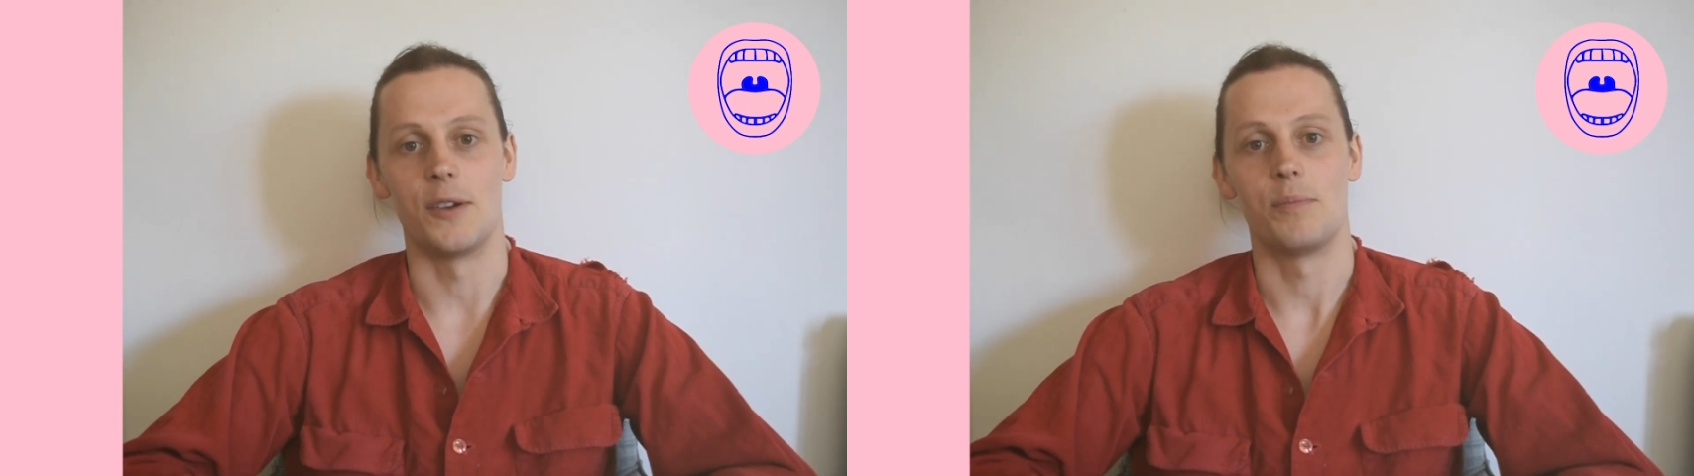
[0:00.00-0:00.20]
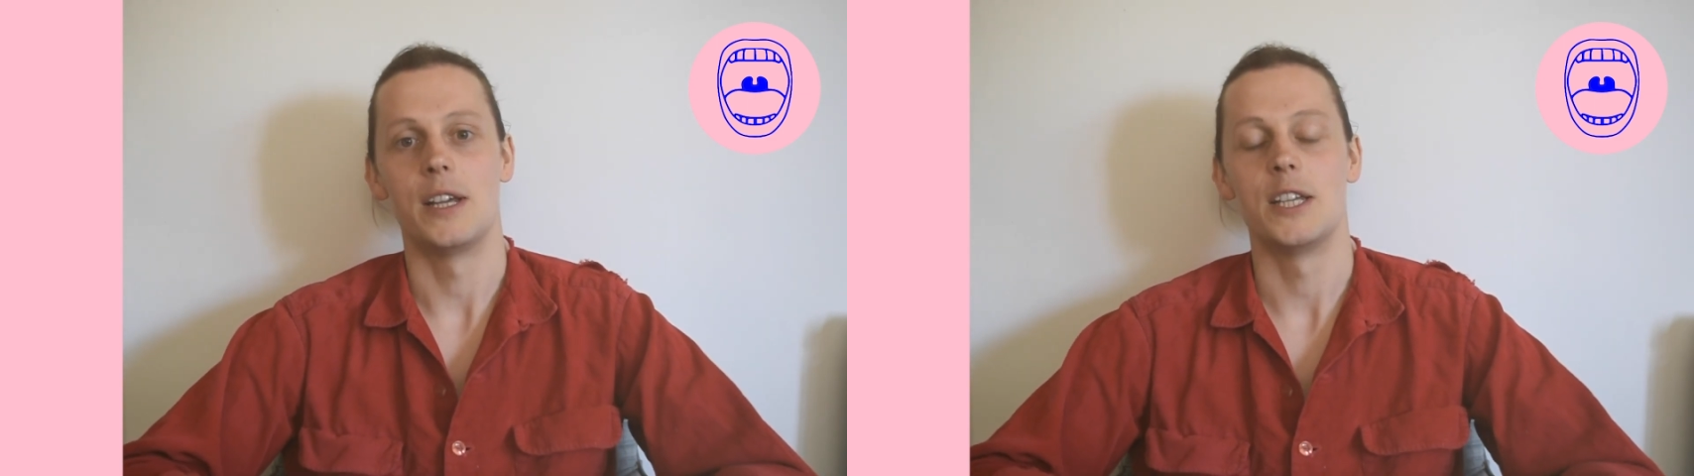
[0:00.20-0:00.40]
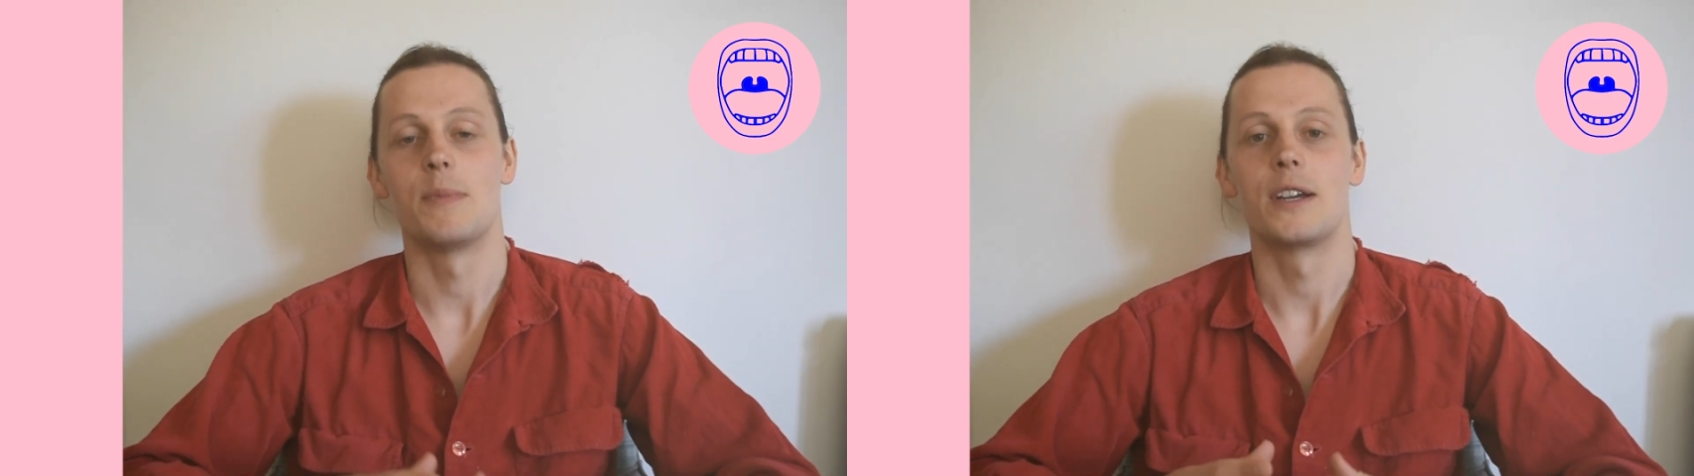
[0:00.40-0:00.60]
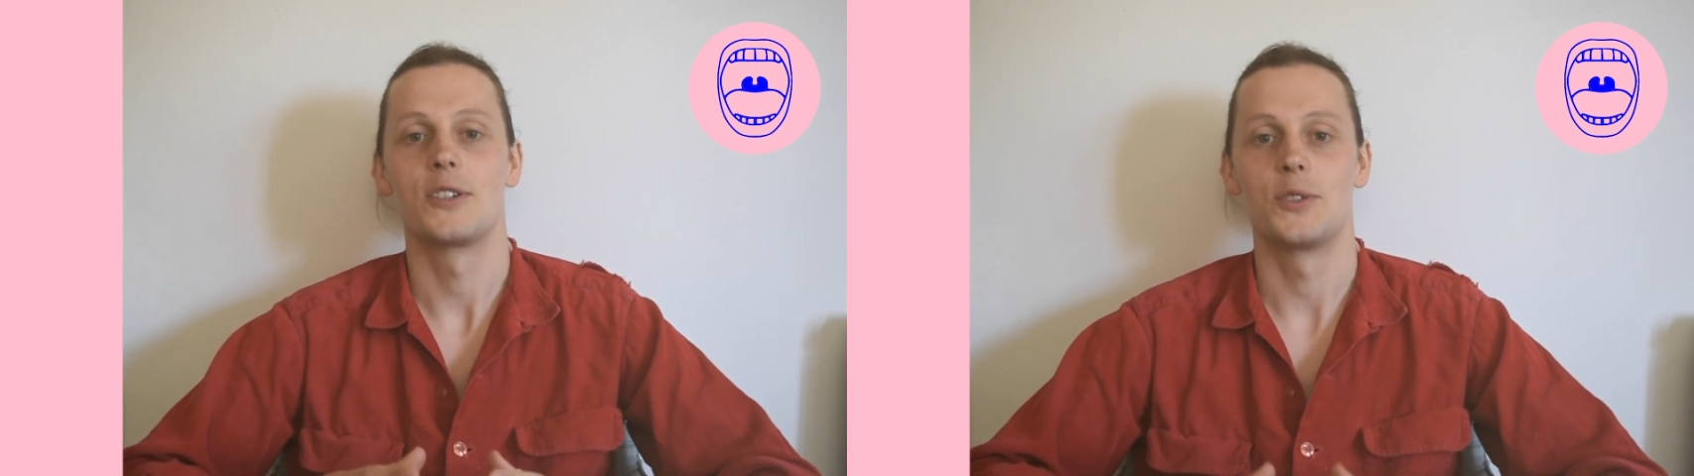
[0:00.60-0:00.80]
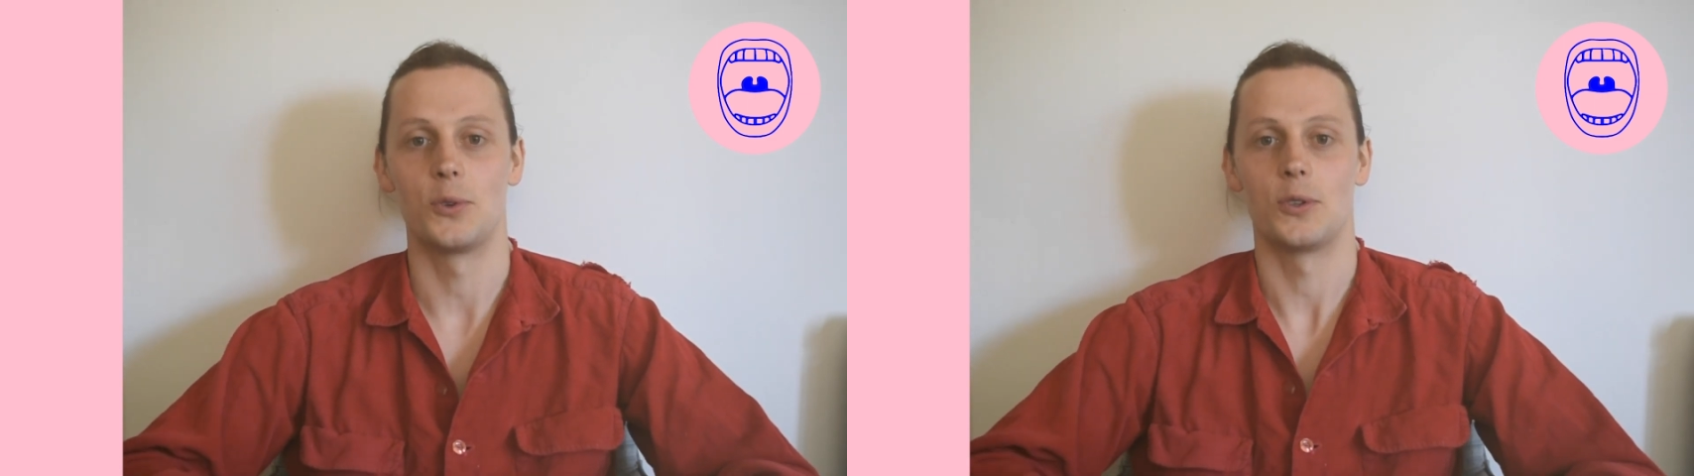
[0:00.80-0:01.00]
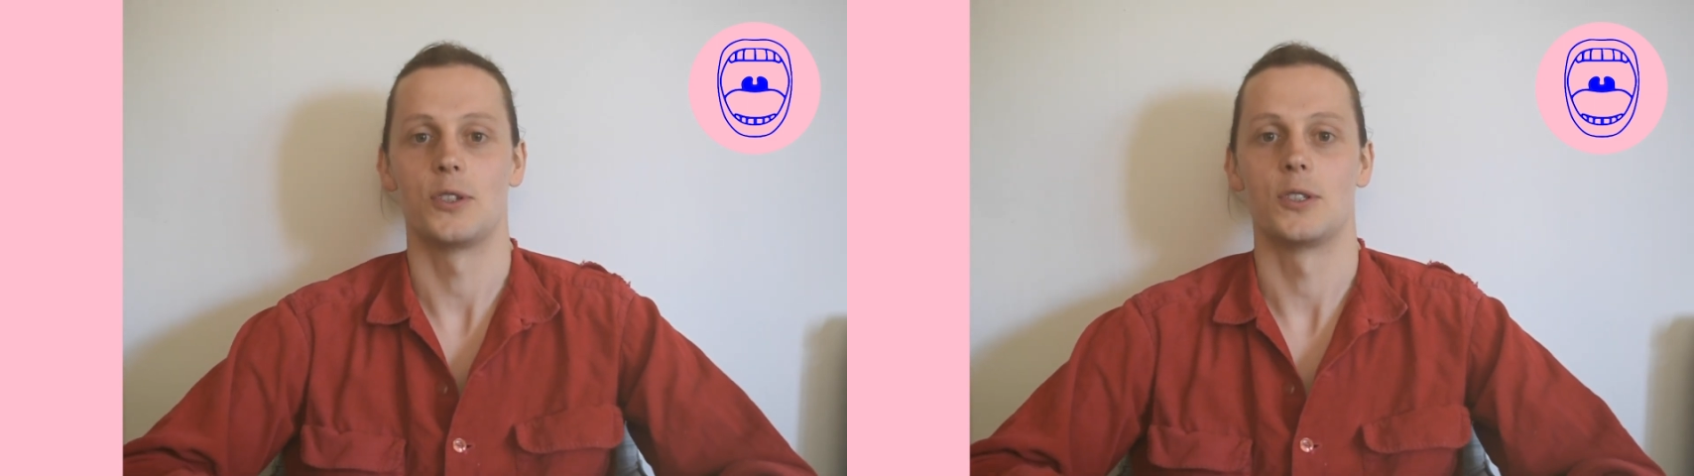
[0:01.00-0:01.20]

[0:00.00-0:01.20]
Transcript: please make sure to